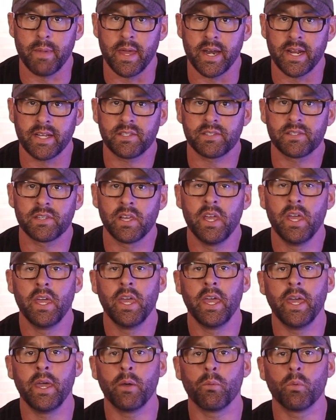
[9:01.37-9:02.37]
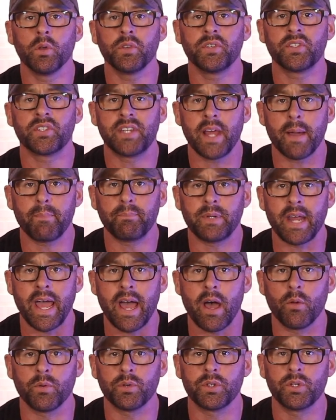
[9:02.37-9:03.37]
minutes, it will step
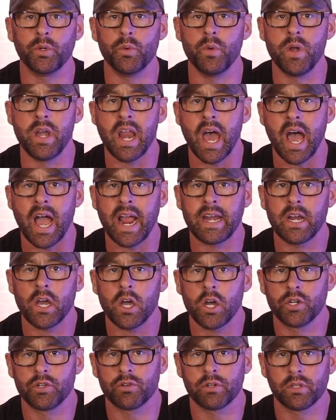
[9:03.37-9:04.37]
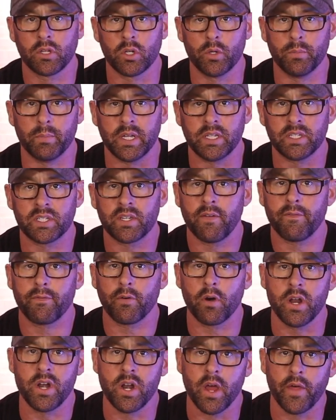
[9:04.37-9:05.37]
down to 900 lumens
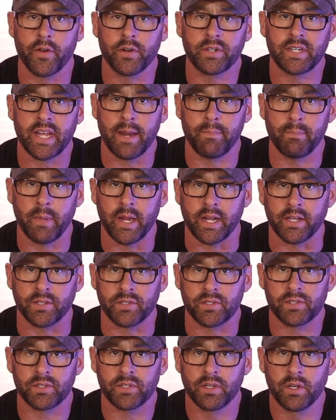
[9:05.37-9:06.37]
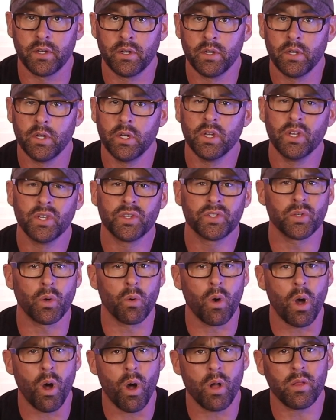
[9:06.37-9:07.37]
for another 10 minutes. So
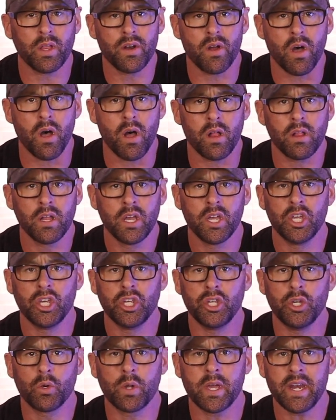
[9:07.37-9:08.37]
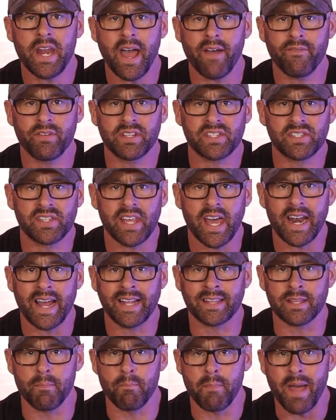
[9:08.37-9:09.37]
all in all, you can have it set
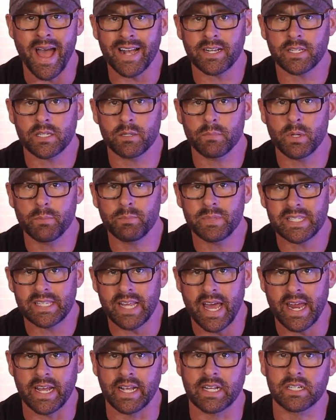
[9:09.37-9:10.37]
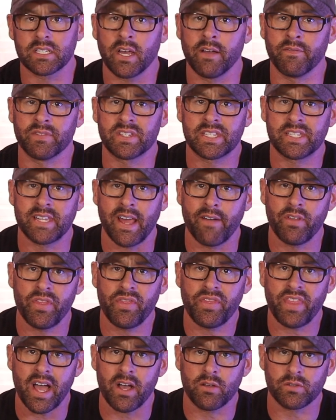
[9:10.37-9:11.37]
at the maximum settings of
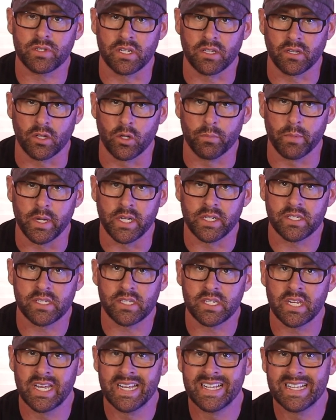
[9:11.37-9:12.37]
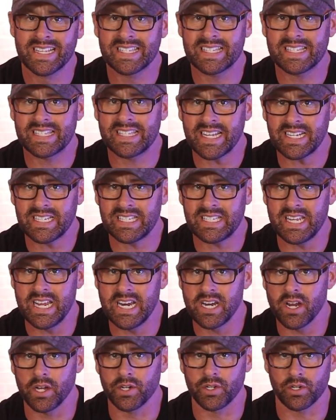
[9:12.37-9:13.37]
7,000 lumens,
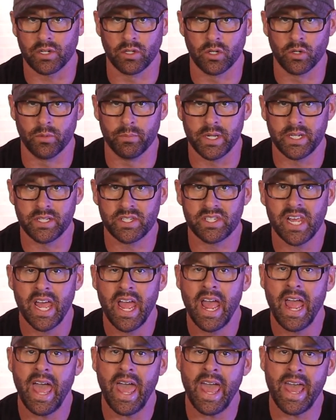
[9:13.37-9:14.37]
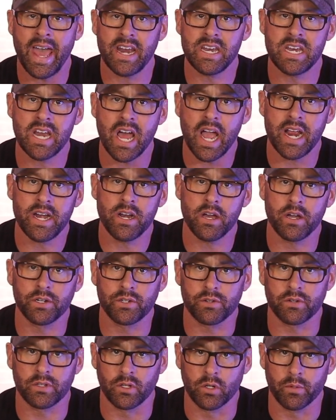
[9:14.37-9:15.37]
1600 lumens, and
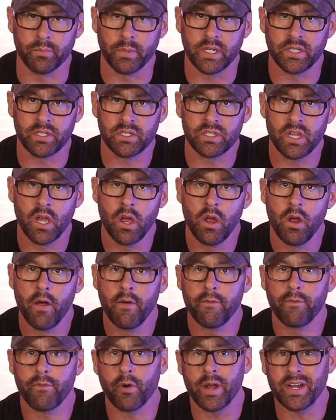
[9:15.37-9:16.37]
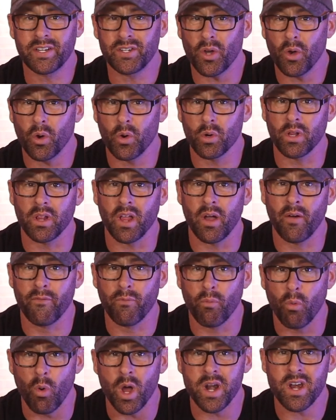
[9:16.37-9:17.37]
900 lumens for a total of
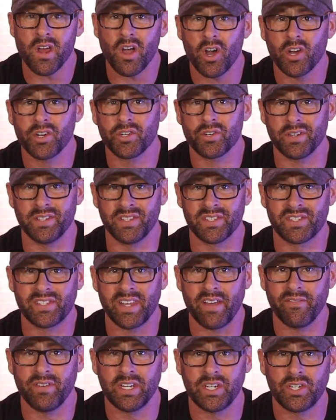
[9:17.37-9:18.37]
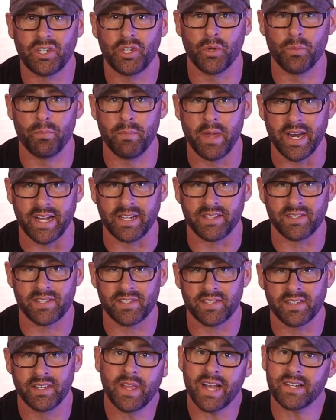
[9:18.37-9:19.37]
172
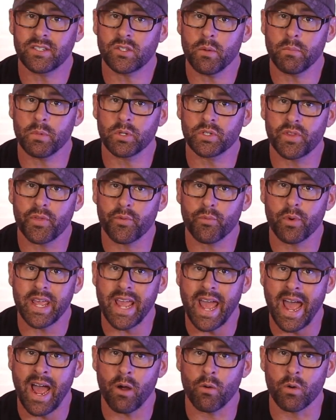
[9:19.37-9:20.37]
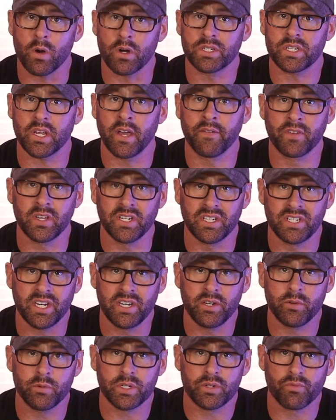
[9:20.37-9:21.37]
minutes. That's almost 3 hours of
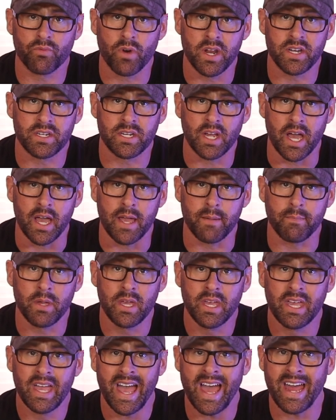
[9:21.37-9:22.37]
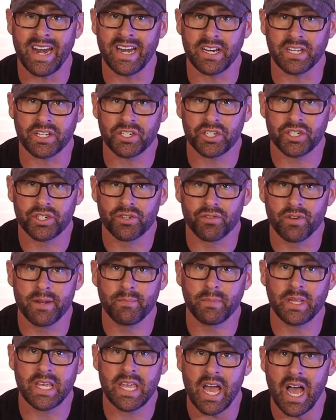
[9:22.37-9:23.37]
continuous runtime at an
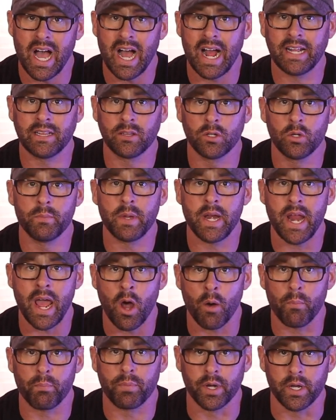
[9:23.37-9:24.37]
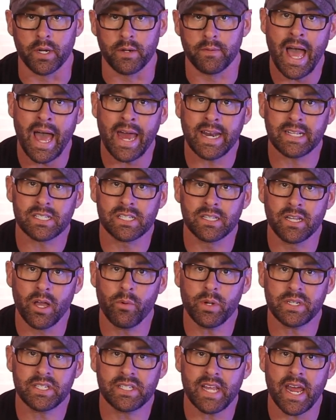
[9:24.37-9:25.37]
extremely high lumen output. At its
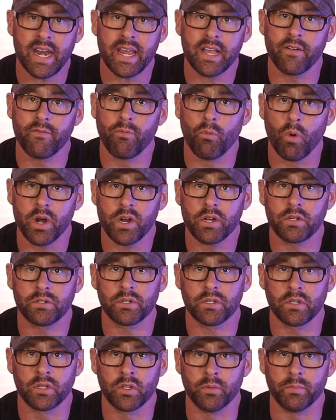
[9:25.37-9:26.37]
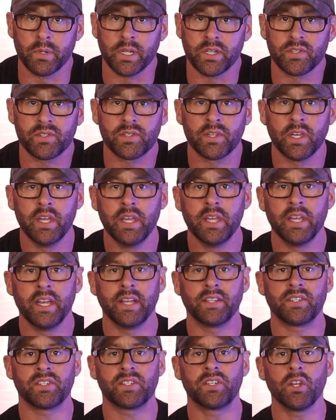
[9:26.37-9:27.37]
lowest setting of 100 lumens,
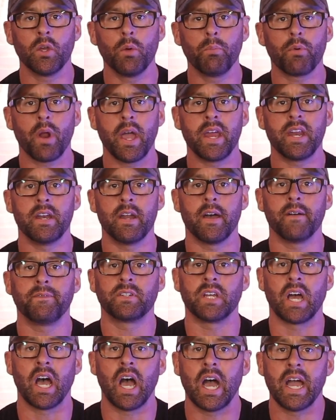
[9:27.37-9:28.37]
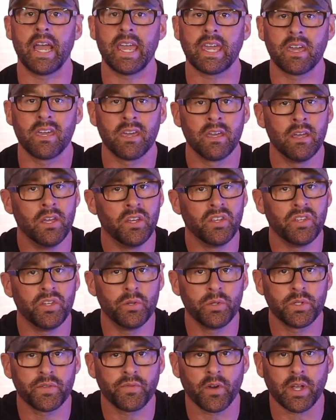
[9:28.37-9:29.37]
it's still bright enough to hike,
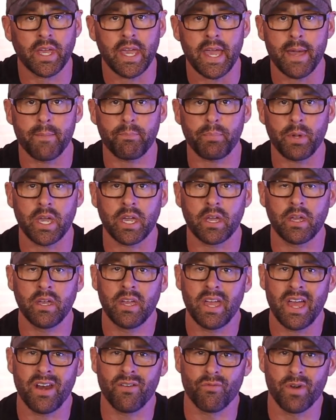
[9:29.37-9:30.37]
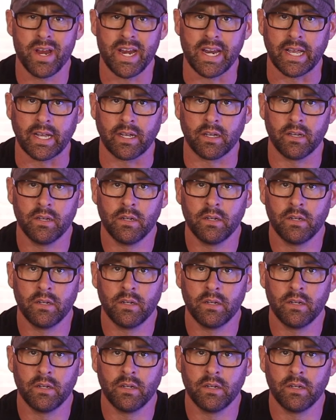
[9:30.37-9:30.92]
use for camping, and reading.